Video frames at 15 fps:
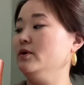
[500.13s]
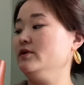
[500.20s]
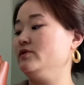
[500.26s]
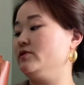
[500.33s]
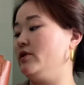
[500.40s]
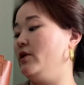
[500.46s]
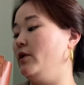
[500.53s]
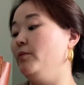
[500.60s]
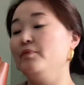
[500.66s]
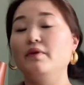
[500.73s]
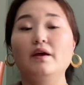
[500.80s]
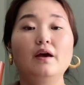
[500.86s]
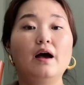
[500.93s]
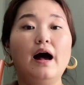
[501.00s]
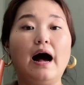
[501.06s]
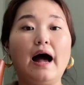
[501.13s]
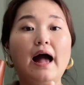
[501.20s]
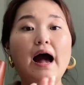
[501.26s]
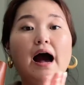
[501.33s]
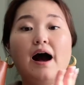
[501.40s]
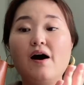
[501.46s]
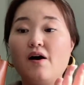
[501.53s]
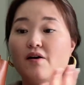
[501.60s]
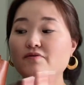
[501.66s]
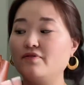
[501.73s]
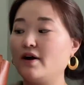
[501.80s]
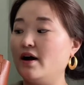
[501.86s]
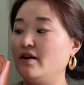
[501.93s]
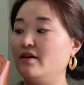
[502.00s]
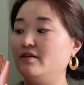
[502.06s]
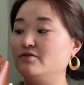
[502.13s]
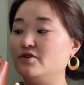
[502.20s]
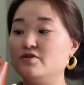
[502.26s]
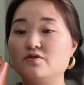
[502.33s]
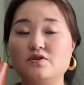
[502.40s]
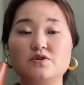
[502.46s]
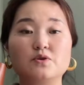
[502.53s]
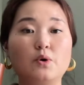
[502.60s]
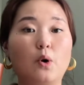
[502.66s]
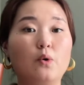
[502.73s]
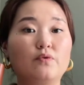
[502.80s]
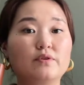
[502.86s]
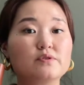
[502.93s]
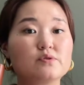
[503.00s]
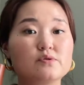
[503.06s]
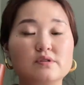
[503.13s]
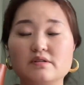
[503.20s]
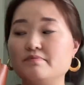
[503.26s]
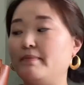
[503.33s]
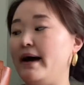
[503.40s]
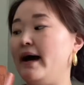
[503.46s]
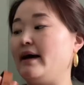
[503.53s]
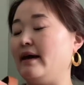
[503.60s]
So I have kind of transitioned over to this bag,